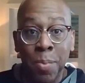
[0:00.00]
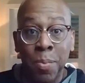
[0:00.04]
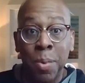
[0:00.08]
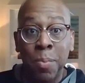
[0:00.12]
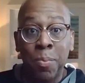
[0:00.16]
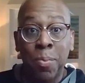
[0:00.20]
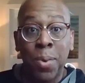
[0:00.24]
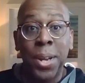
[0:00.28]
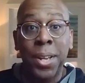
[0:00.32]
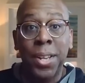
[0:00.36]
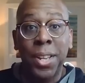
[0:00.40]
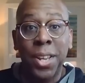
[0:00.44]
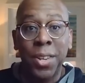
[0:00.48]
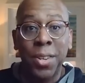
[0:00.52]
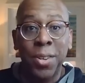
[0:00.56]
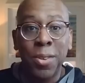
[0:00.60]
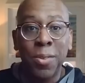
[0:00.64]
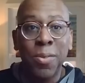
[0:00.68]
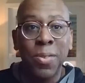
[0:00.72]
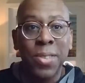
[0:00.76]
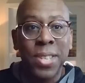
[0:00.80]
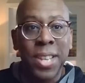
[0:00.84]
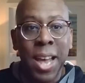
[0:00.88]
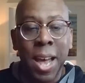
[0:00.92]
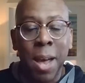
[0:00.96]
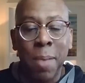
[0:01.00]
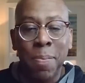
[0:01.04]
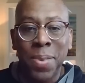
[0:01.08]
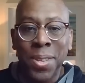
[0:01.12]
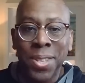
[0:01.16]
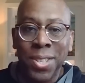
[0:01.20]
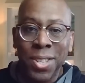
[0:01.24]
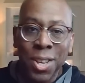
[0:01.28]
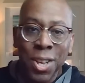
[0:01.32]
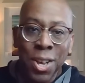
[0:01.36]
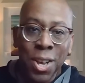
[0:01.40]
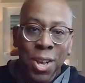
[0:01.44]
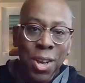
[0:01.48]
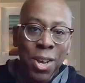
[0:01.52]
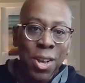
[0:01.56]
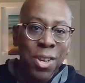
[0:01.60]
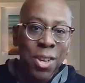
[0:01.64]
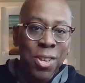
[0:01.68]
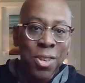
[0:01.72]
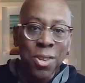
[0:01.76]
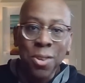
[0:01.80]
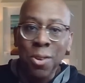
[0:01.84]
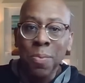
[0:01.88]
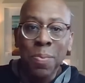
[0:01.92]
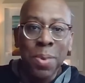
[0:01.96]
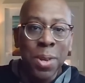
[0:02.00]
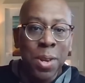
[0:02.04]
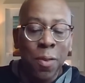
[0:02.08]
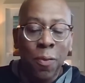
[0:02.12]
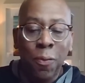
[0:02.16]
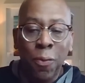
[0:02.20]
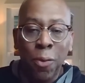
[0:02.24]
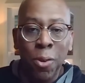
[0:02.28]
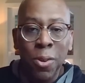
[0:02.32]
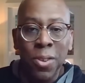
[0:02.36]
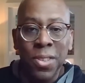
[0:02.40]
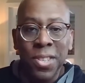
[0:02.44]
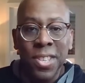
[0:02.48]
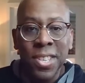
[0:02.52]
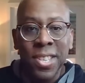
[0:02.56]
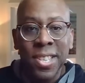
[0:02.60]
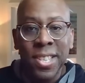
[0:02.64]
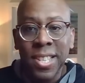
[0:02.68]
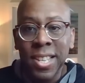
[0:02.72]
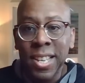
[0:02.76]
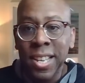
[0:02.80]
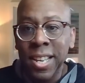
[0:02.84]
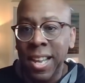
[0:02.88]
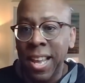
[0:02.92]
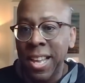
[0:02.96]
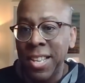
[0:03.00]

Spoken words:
when breaking news happens, you'll be the first to see.